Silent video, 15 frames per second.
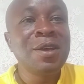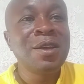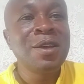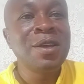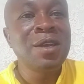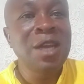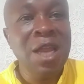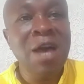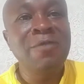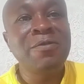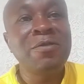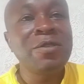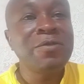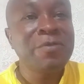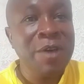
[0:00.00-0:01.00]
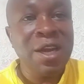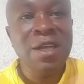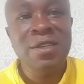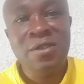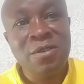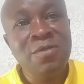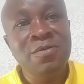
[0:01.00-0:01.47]
in love or
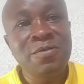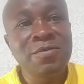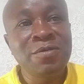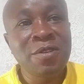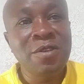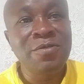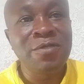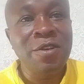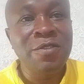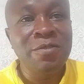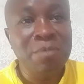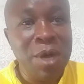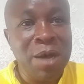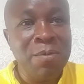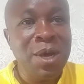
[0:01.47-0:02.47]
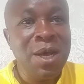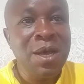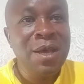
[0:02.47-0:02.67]
fans of Baba.